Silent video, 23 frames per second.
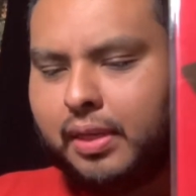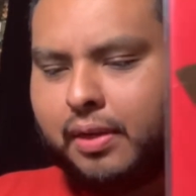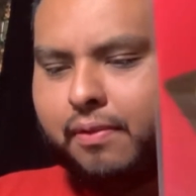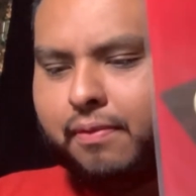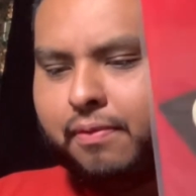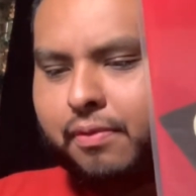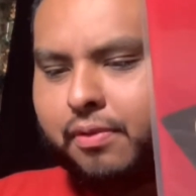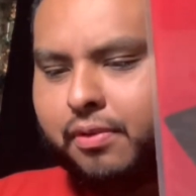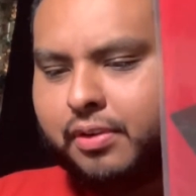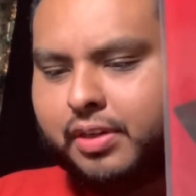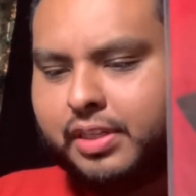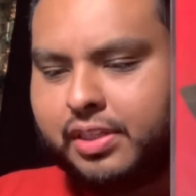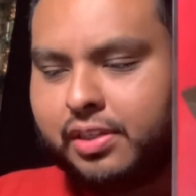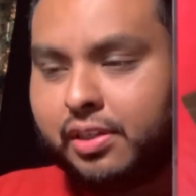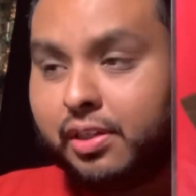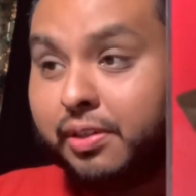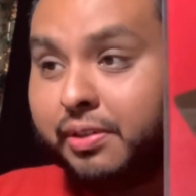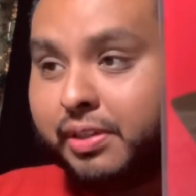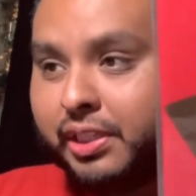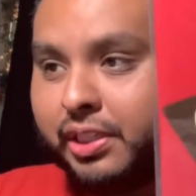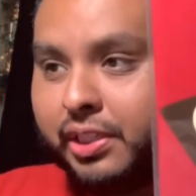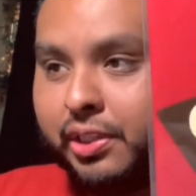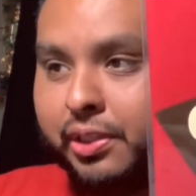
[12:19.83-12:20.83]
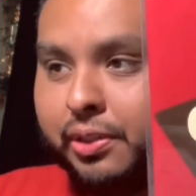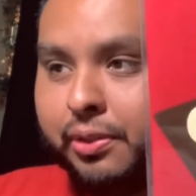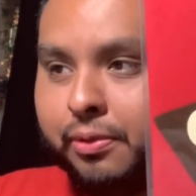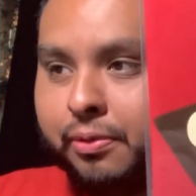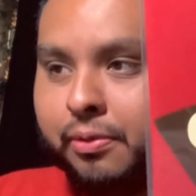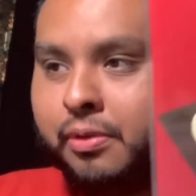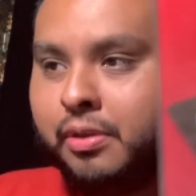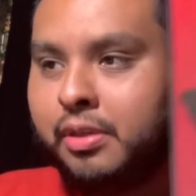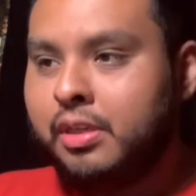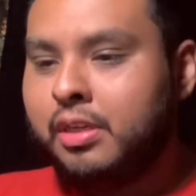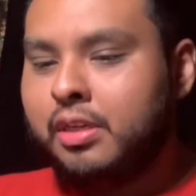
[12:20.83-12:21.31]
for It's Always You
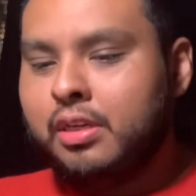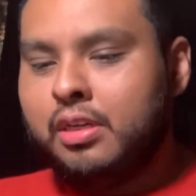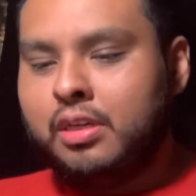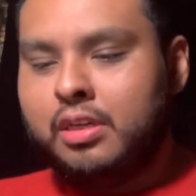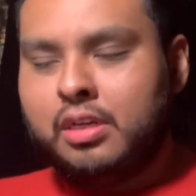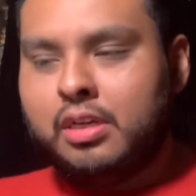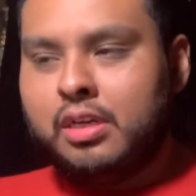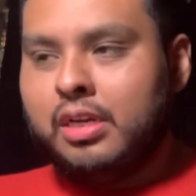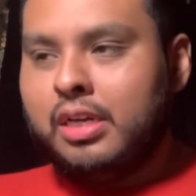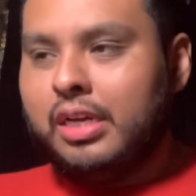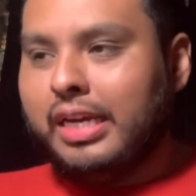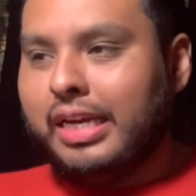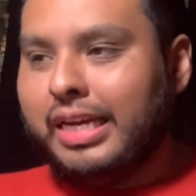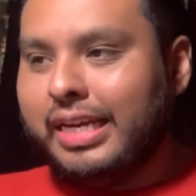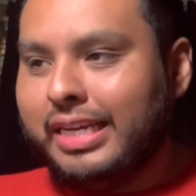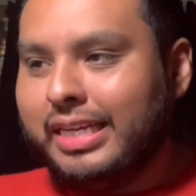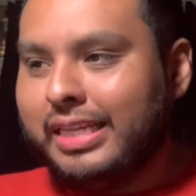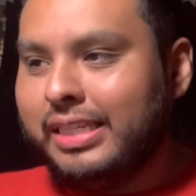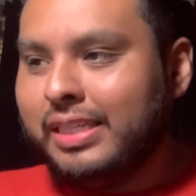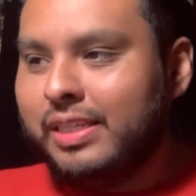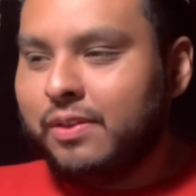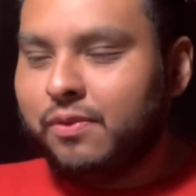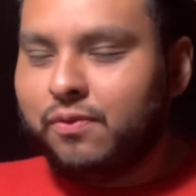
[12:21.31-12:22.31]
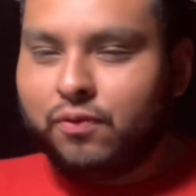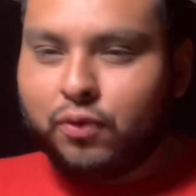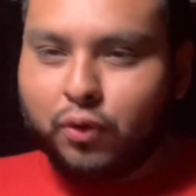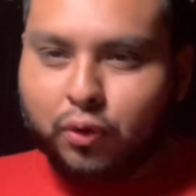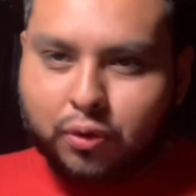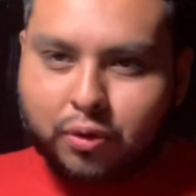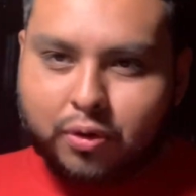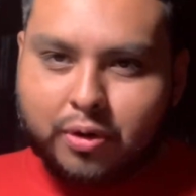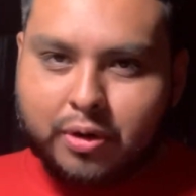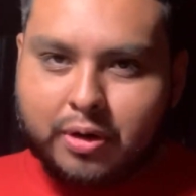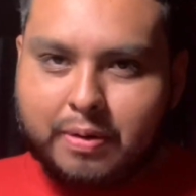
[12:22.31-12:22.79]
is
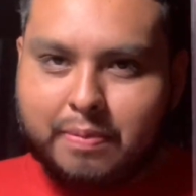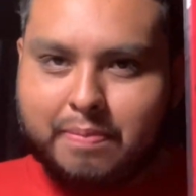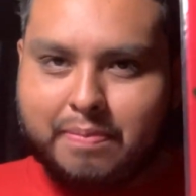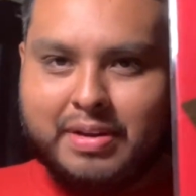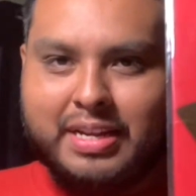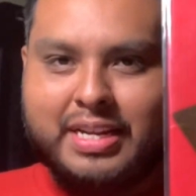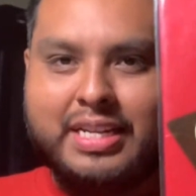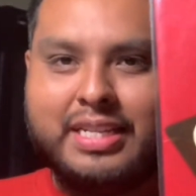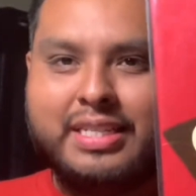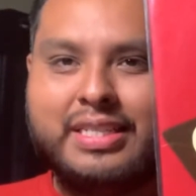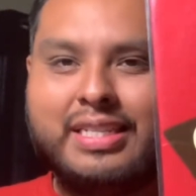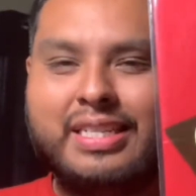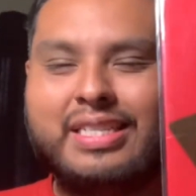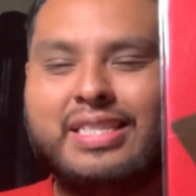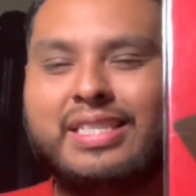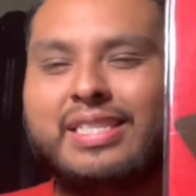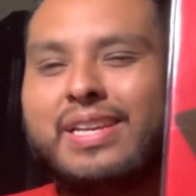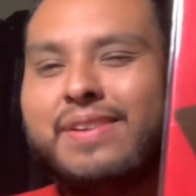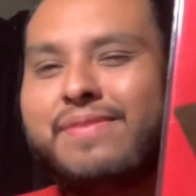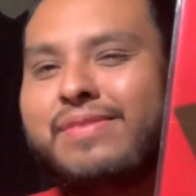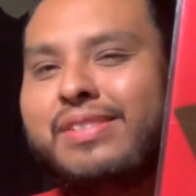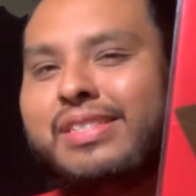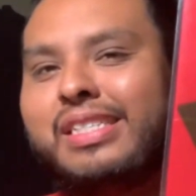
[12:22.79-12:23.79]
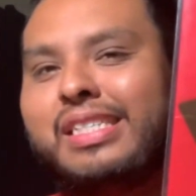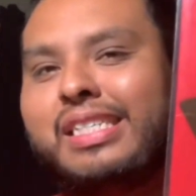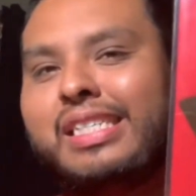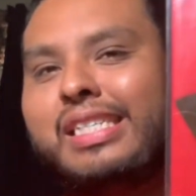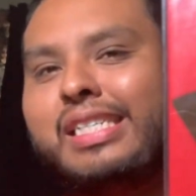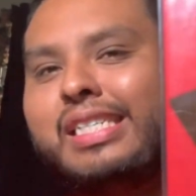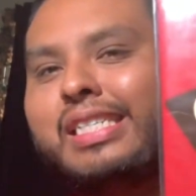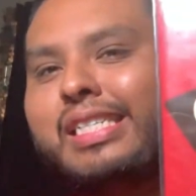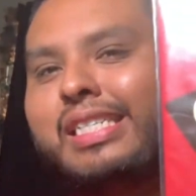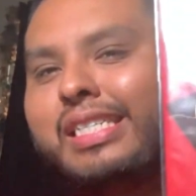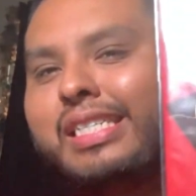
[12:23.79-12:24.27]
4 minutes and 17